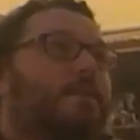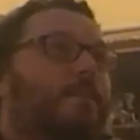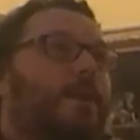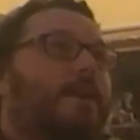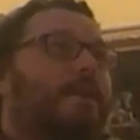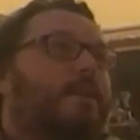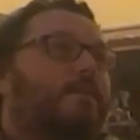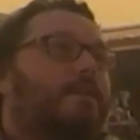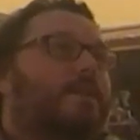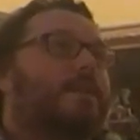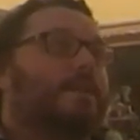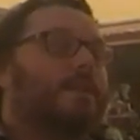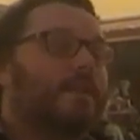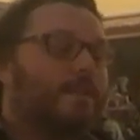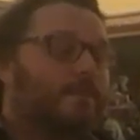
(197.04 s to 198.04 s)
I've been making
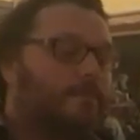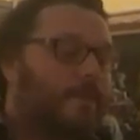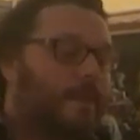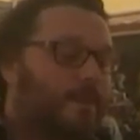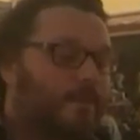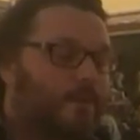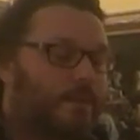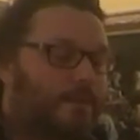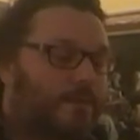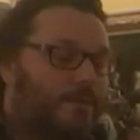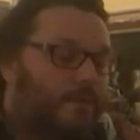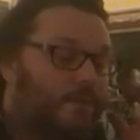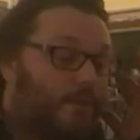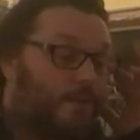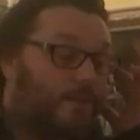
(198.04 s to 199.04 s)
recently, many of
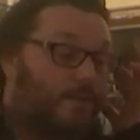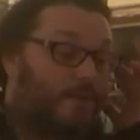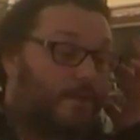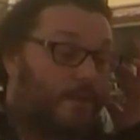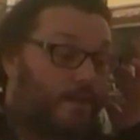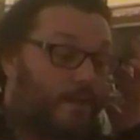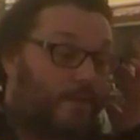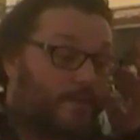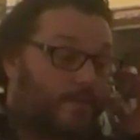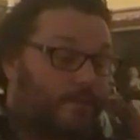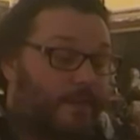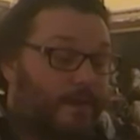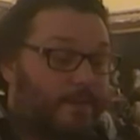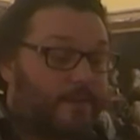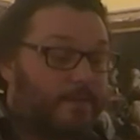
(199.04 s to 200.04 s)
which use
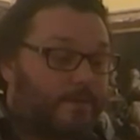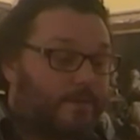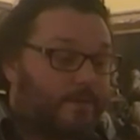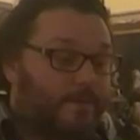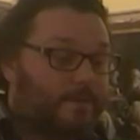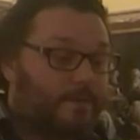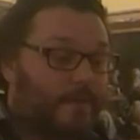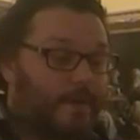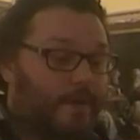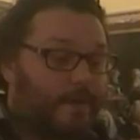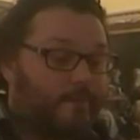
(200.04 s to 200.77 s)
surveillance